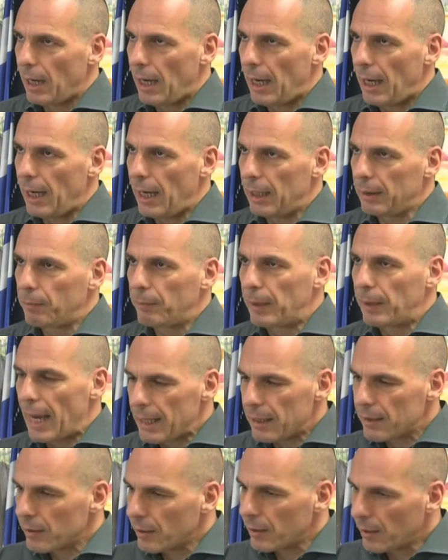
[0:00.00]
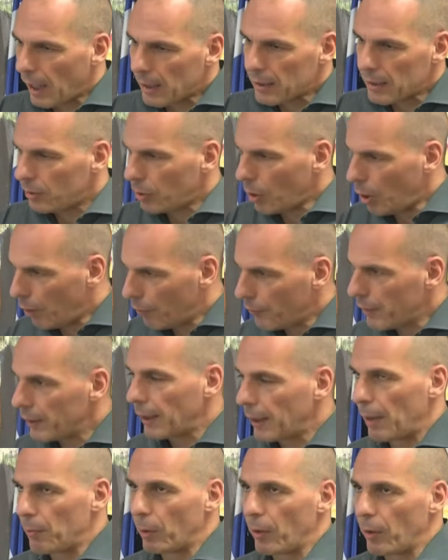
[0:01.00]
and takes Grexit off the
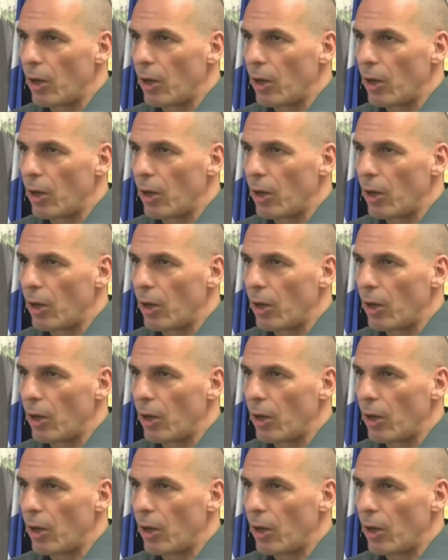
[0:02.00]
table.